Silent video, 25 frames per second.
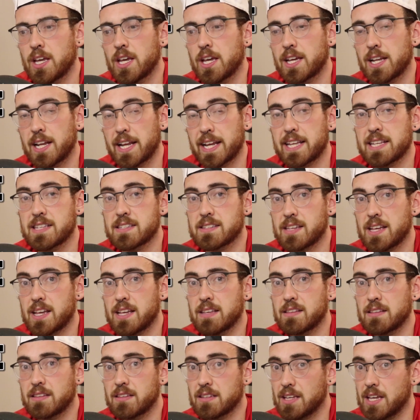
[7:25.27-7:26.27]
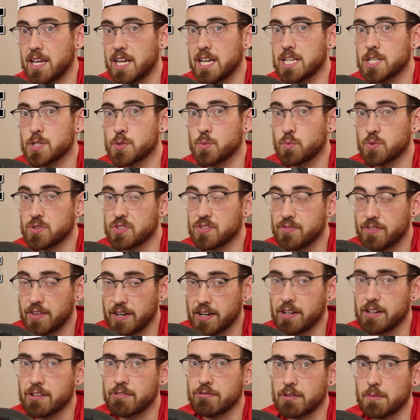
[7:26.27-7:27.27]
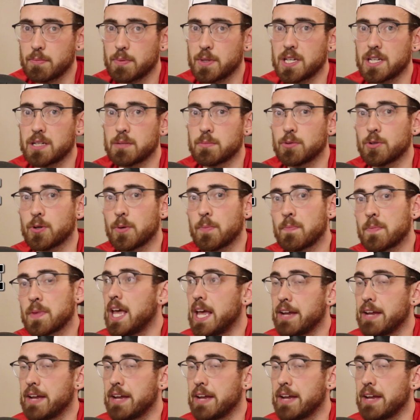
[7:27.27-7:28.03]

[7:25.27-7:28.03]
And I can say that the gauge was very repeatable.